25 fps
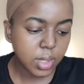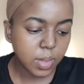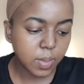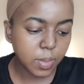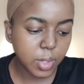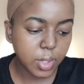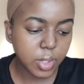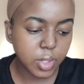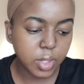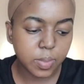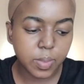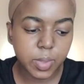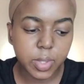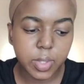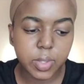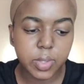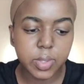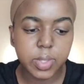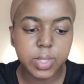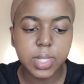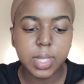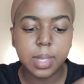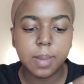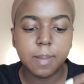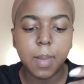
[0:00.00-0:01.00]
so I'm going to be
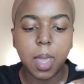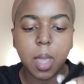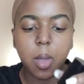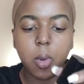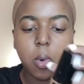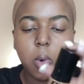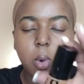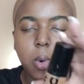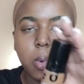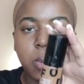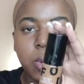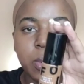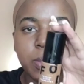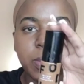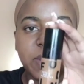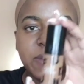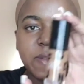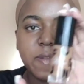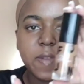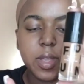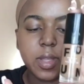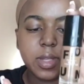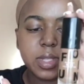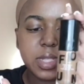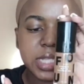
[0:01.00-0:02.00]
using my All Woman
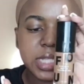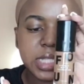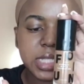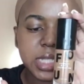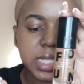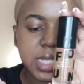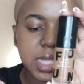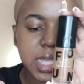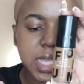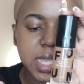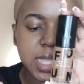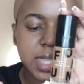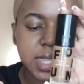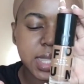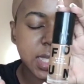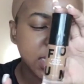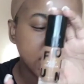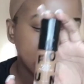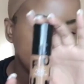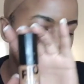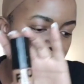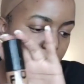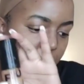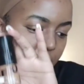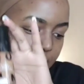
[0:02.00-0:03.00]
foundation in the
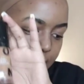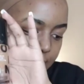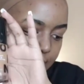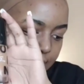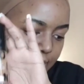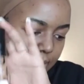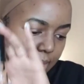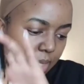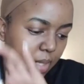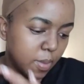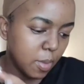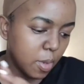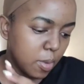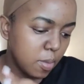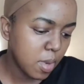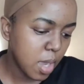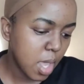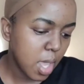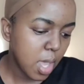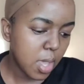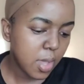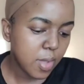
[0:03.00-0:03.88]
shade Cinnamon.